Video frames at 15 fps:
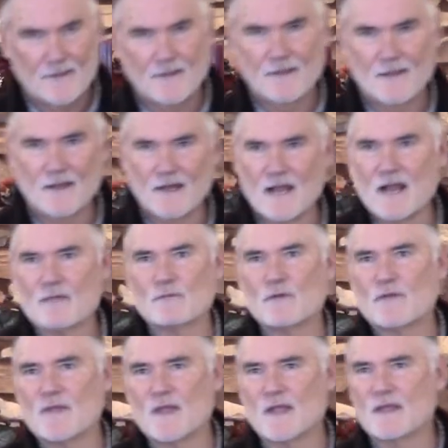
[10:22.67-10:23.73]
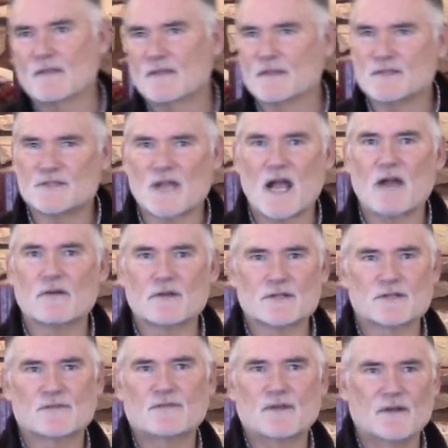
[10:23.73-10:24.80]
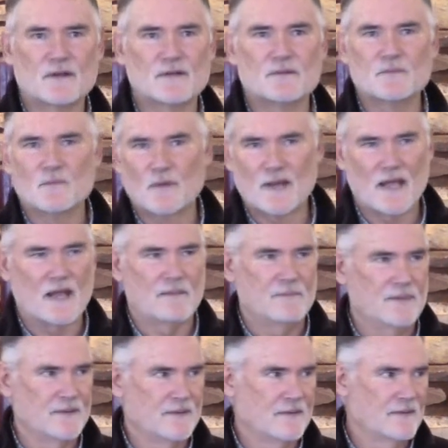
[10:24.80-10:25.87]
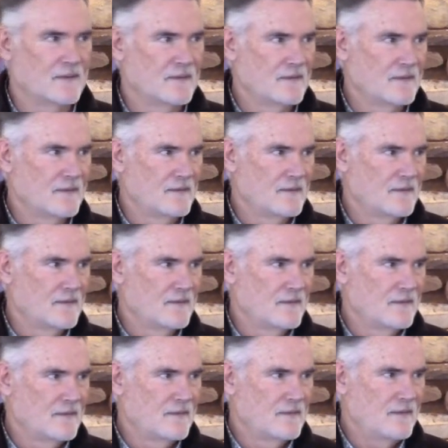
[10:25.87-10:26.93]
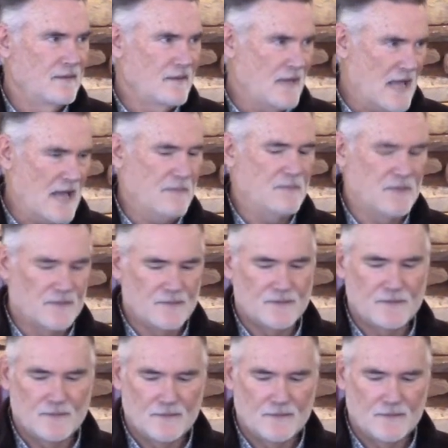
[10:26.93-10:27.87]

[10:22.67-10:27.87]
And everything that Jairus feared would happen, happened.